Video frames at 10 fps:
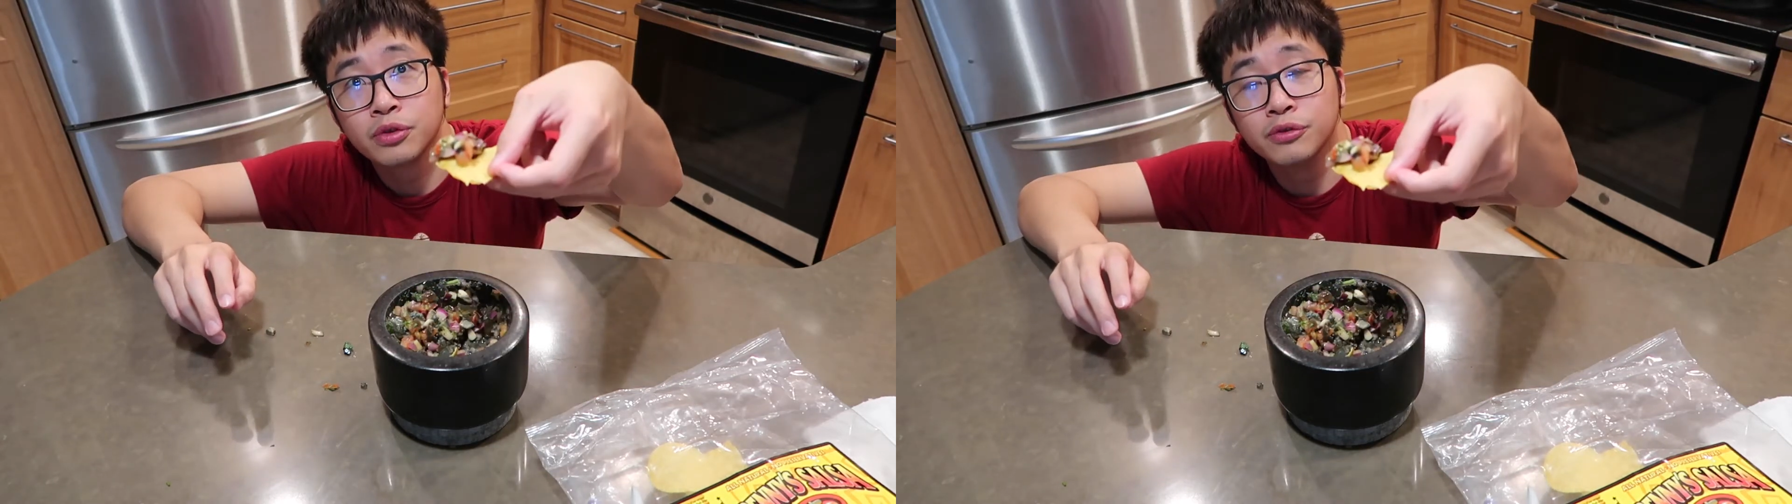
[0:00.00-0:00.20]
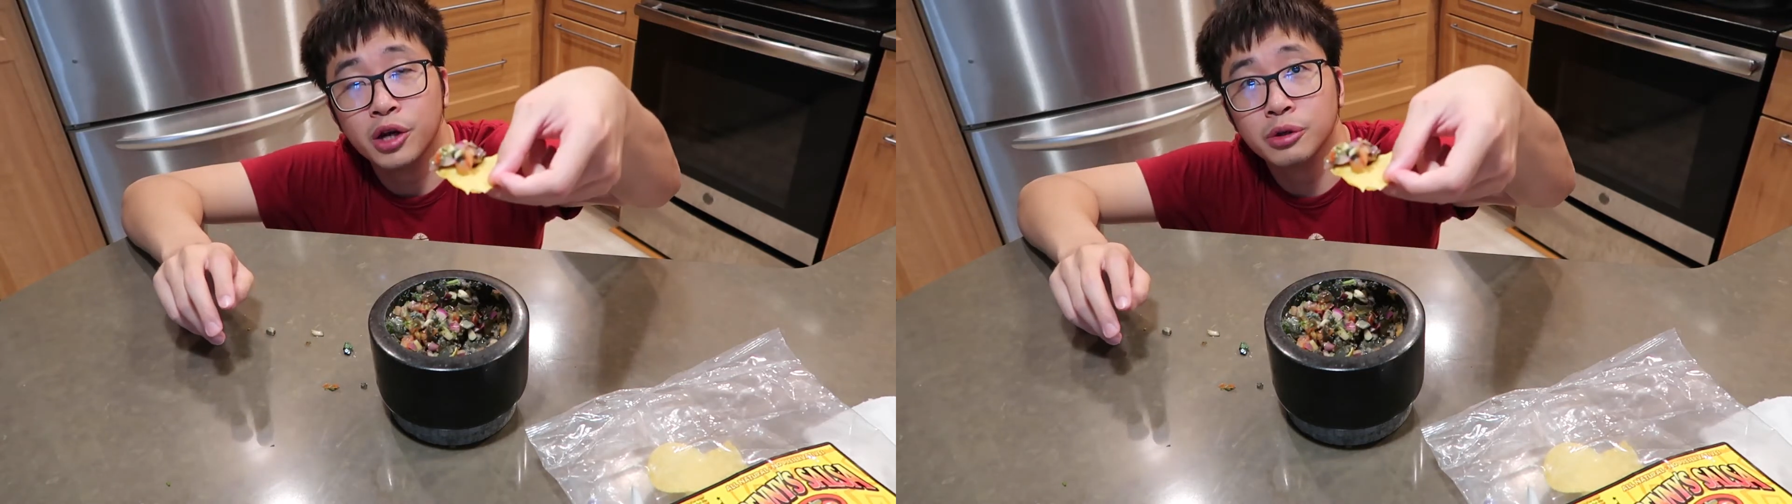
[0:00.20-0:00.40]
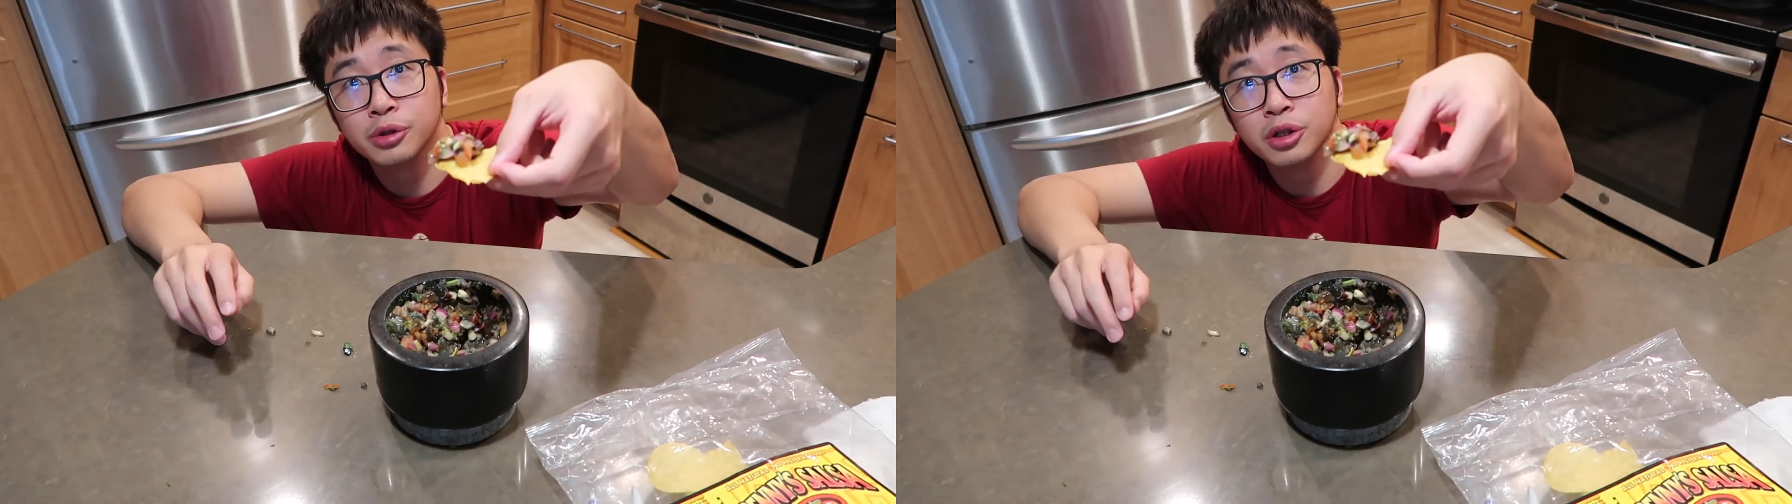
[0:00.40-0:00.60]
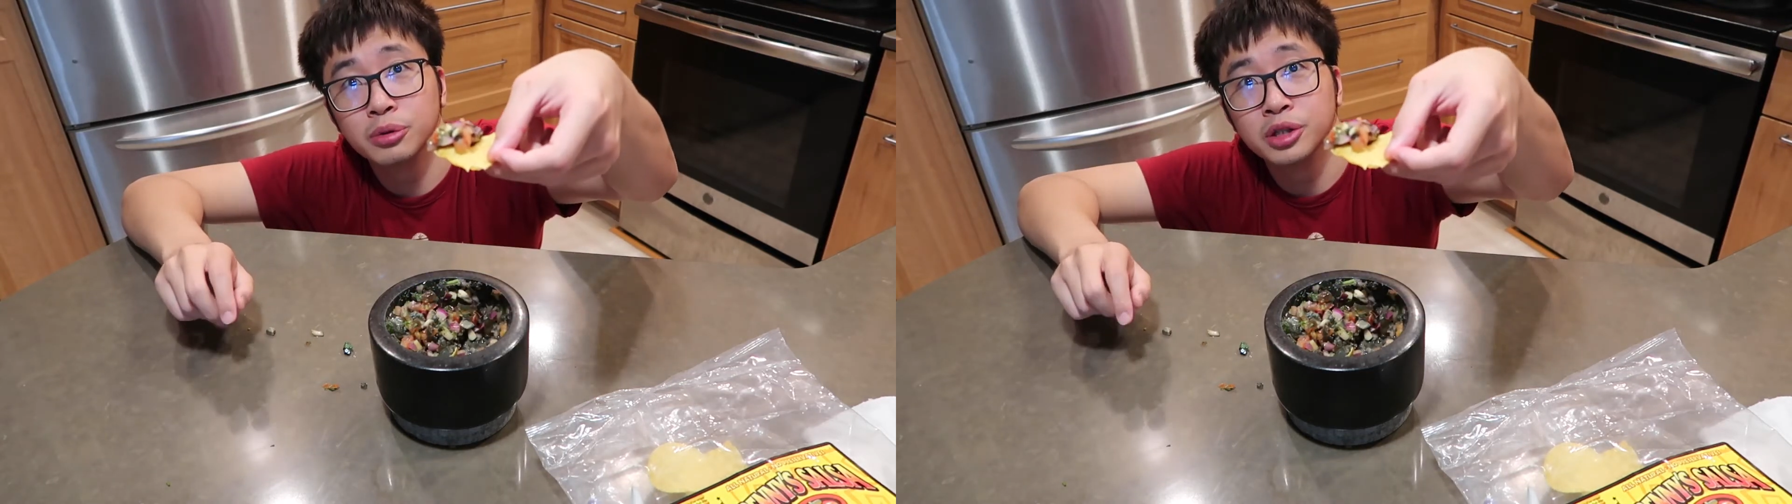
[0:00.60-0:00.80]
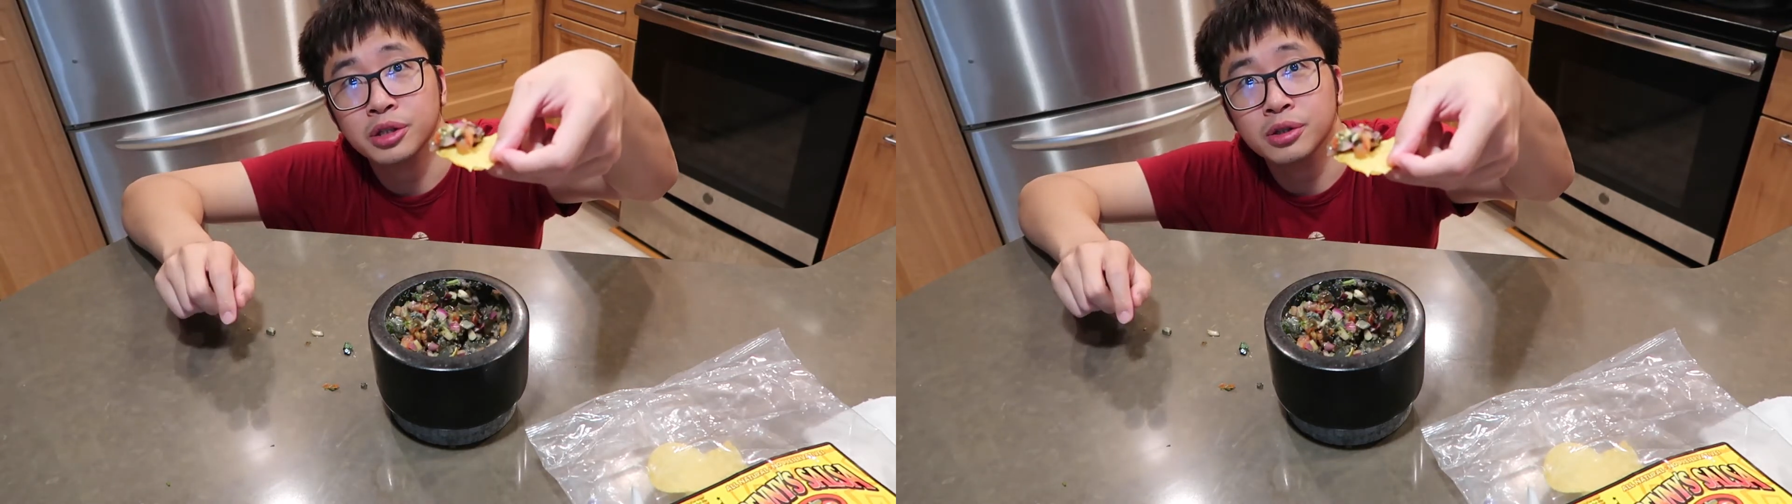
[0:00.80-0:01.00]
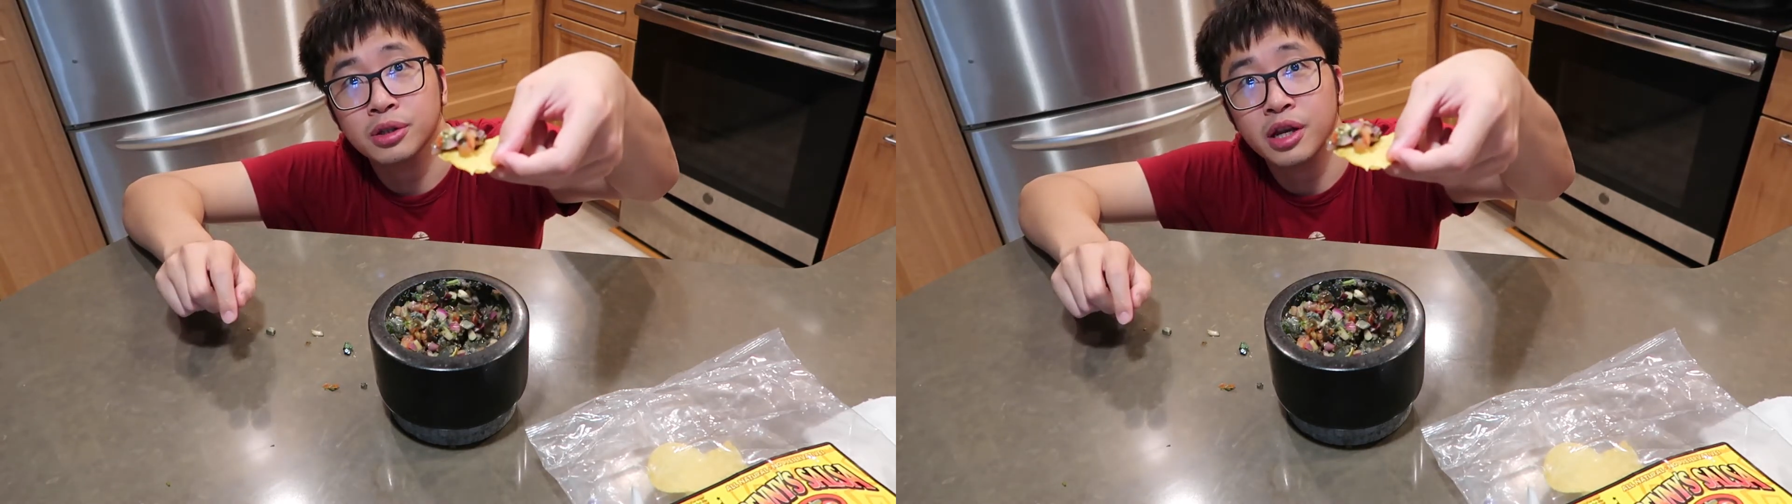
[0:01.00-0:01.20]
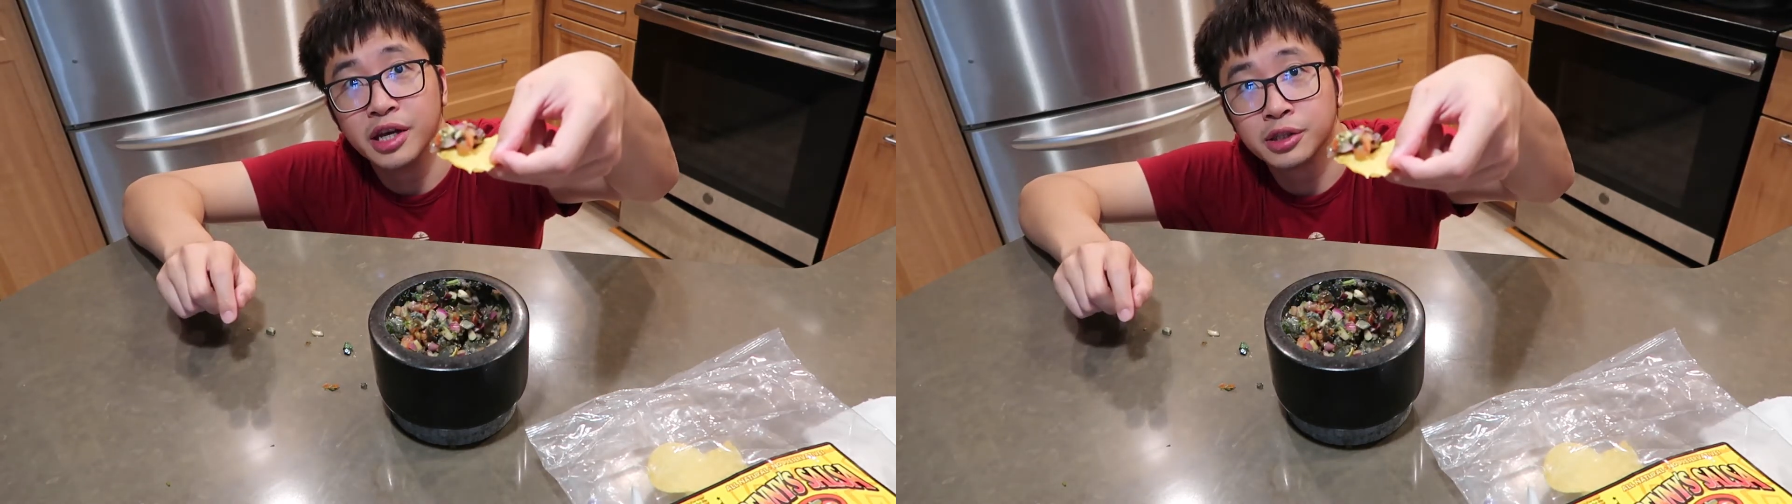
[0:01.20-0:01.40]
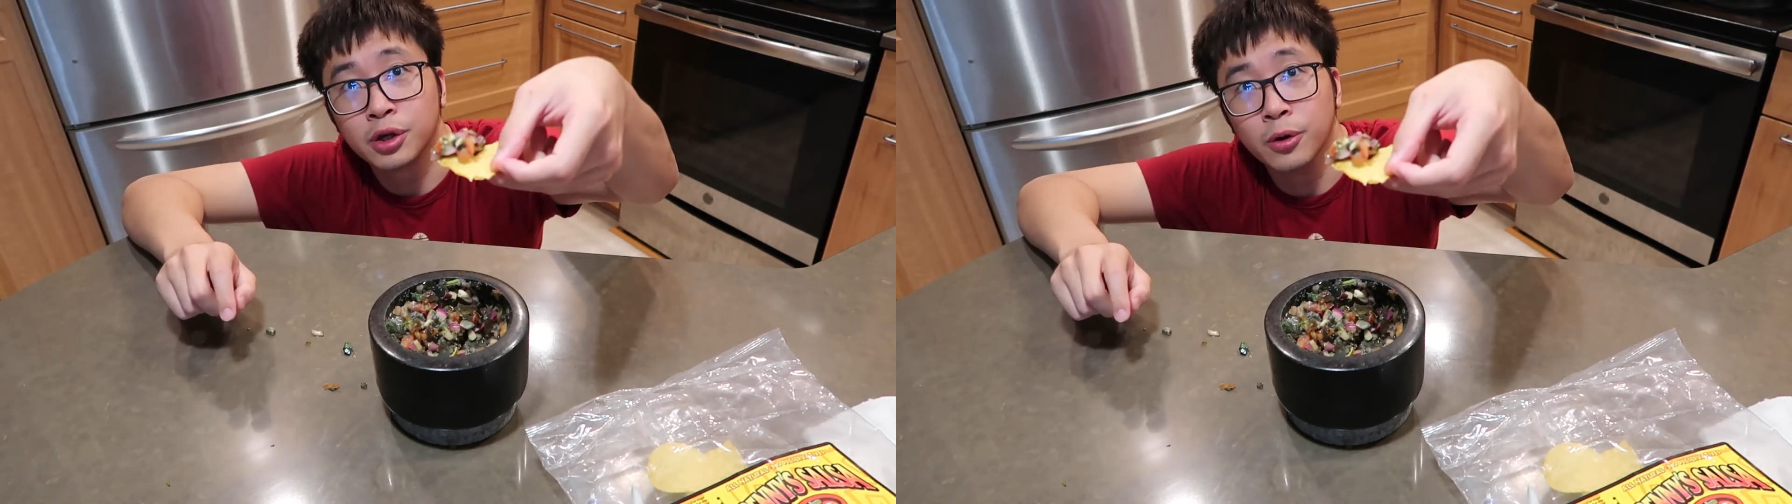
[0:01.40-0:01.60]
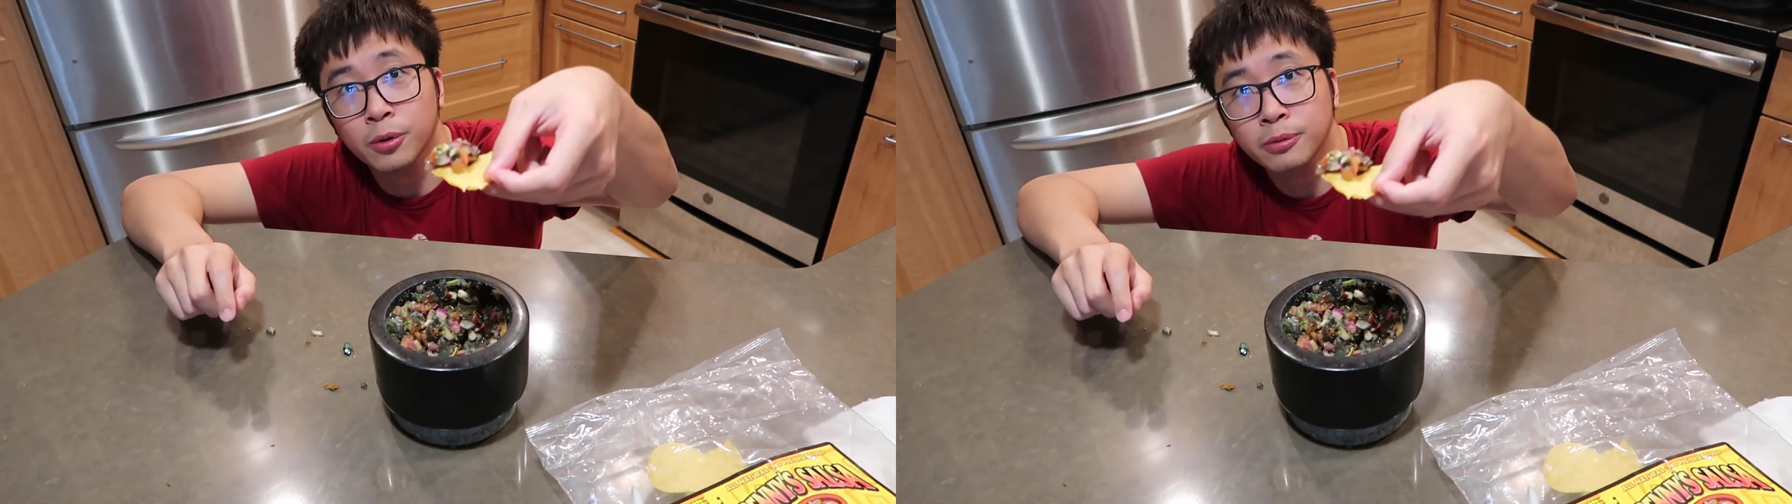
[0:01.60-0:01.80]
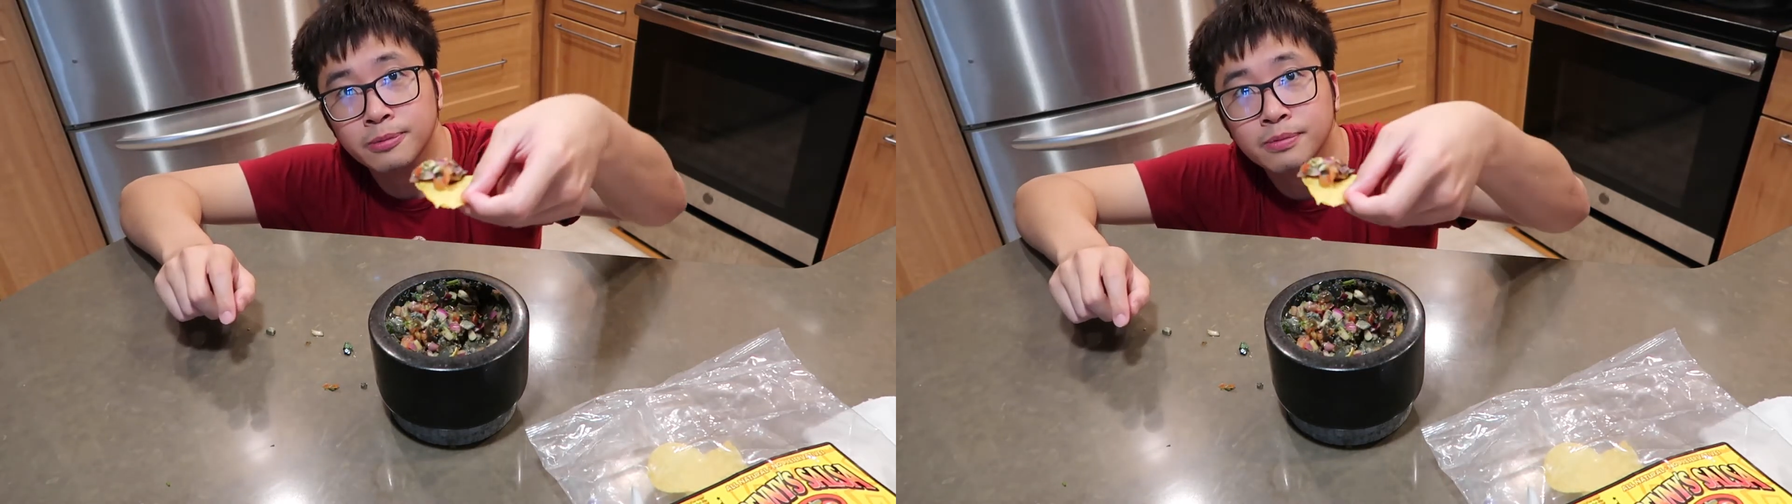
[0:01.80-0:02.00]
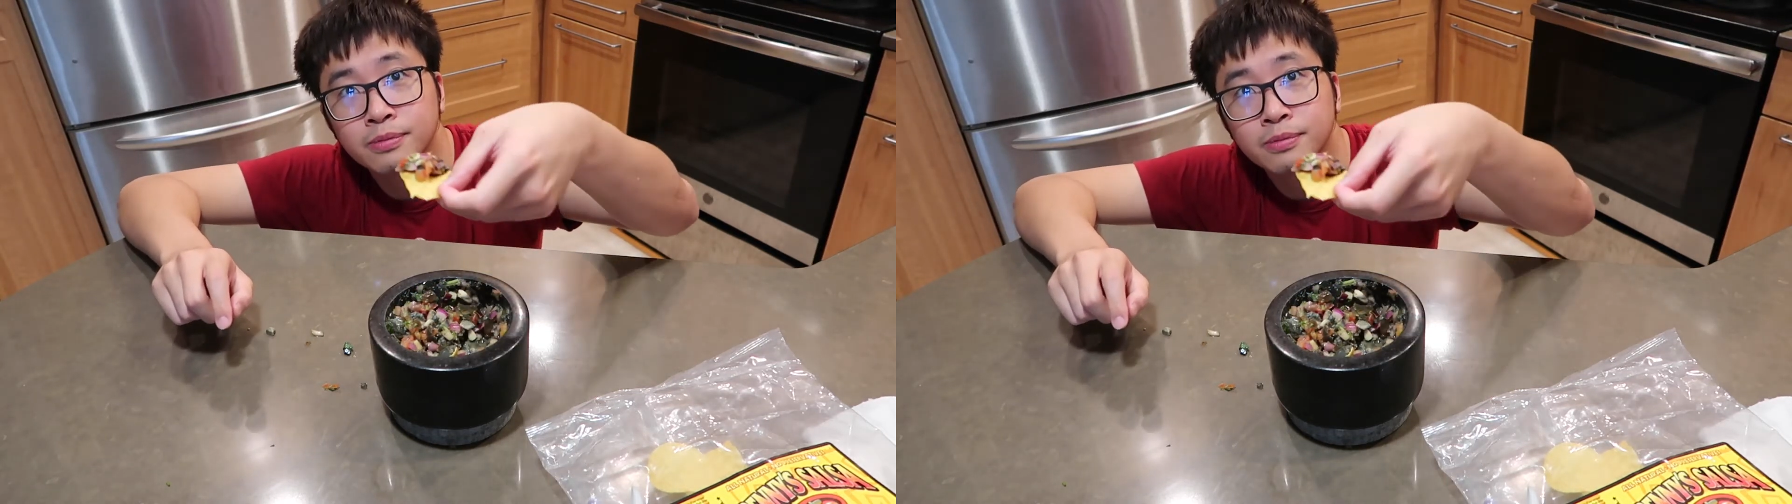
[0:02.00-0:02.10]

Very loaded. Let's go.